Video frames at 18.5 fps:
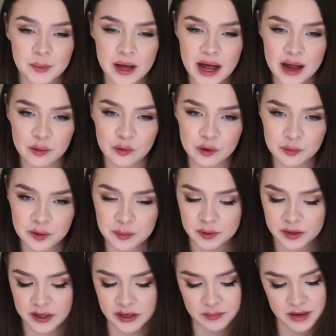but I will
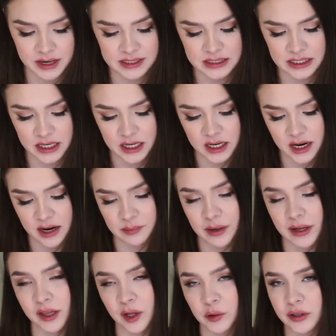be putting mascara
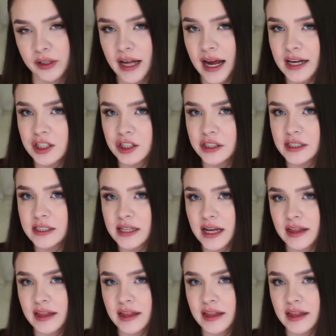on my lower lashes,